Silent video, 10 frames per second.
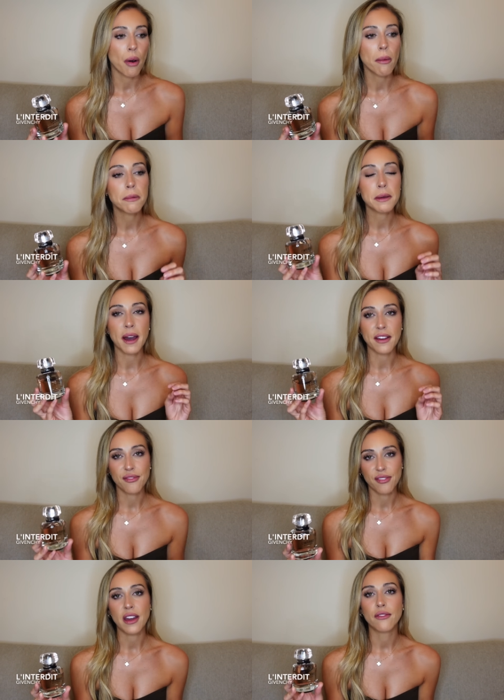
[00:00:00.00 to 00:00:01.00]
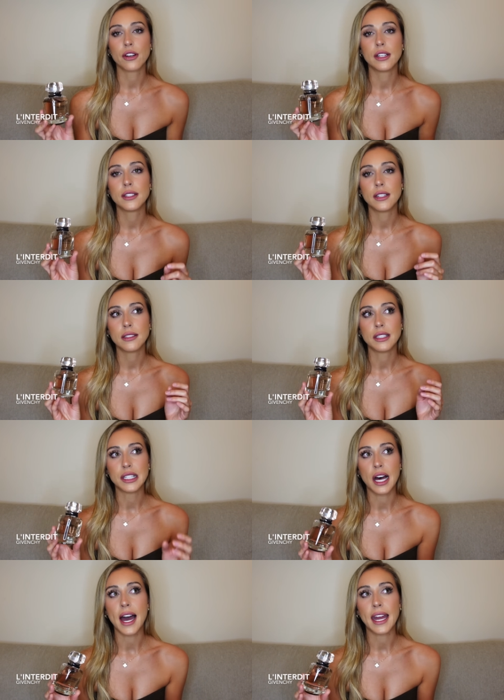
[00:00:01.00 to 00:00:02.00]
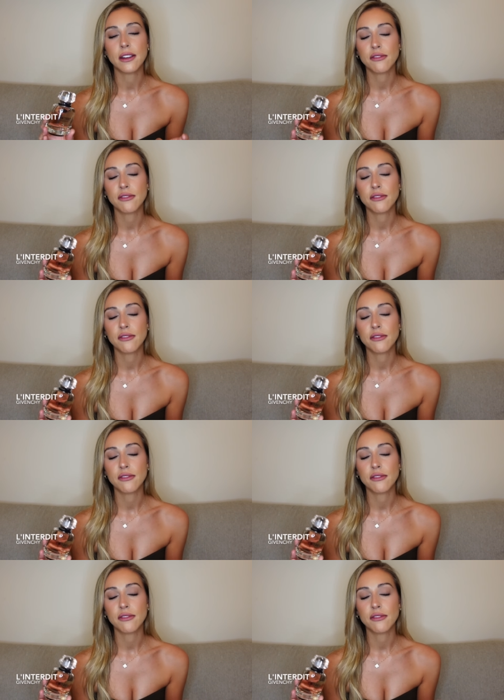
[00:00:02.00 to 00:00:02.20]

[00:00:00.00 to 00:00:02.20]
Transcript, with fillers: probably my favorite line